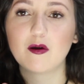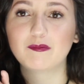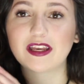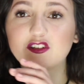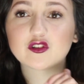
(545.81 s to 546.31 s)

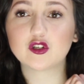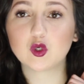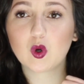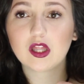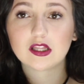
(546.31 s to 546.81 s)
Make sure
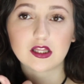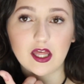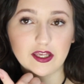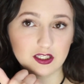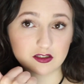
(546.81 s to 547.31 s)
you
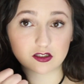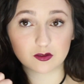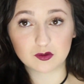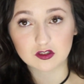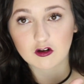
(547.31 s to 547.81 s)
like and
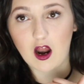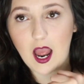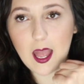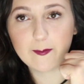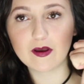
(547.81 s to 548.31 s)

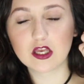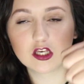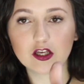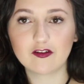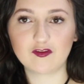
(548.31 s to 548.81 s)
subscribe
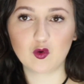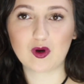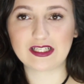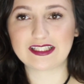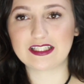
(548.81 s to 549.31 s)
if you
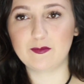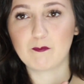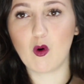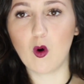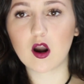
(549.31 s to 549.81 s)
want to see
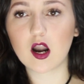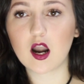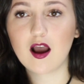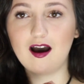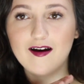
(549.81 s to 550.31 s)
more
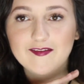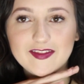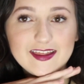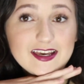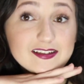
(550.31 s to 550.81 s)

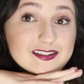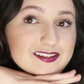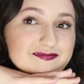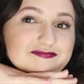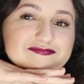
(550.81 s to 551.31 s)
of this.